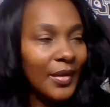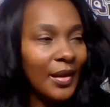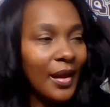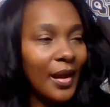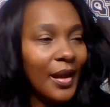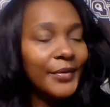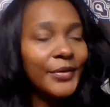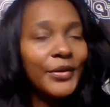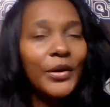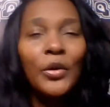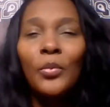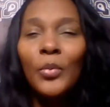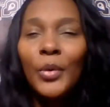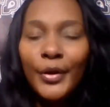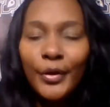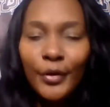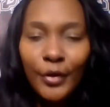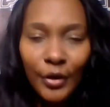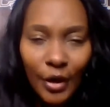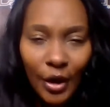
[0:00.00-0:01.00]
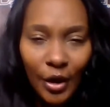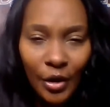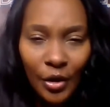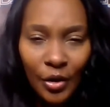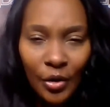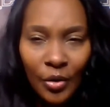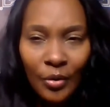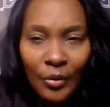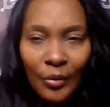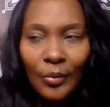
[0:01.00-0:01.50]
don't want to
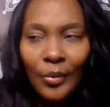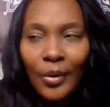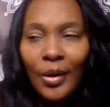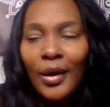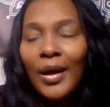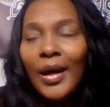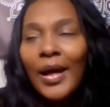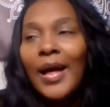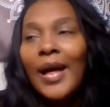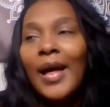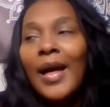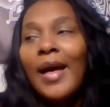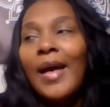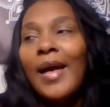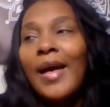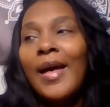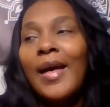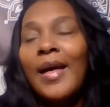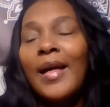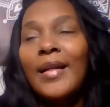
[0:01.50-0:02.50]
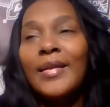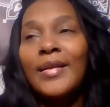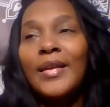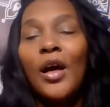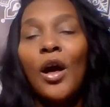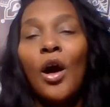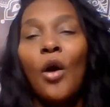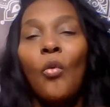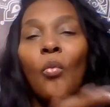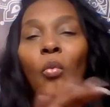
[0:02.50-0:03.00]
go. And
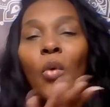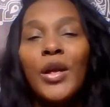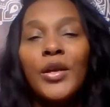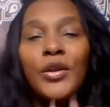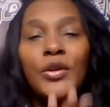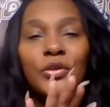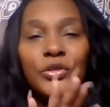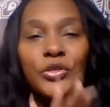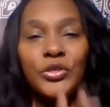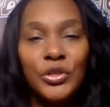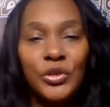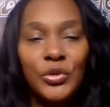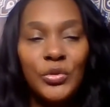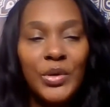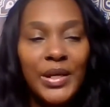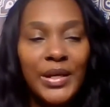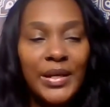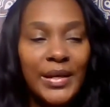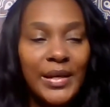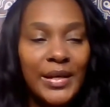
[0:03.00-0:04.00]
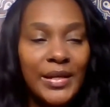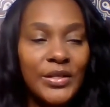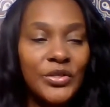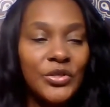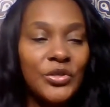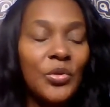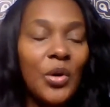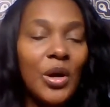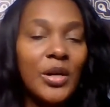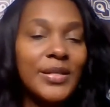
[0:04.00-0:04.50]
what you're doing is
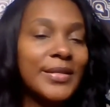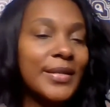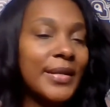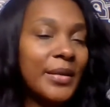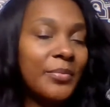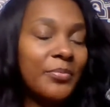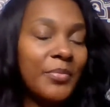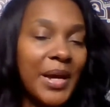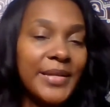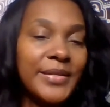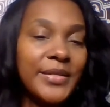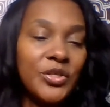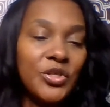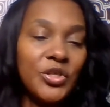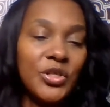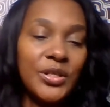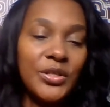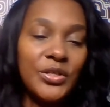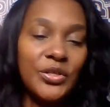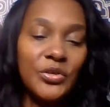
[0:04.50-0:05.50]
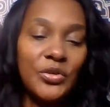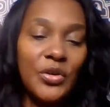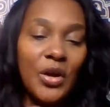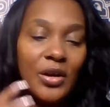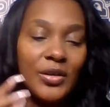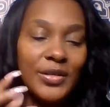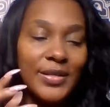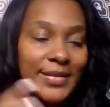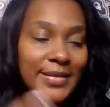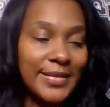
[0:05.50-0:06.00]
you are sending messages. You
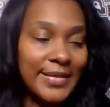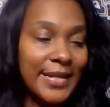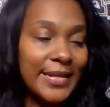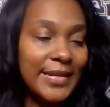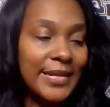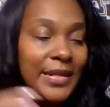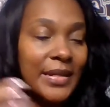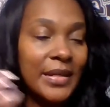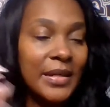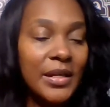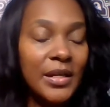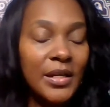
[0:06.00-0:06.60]
are sending,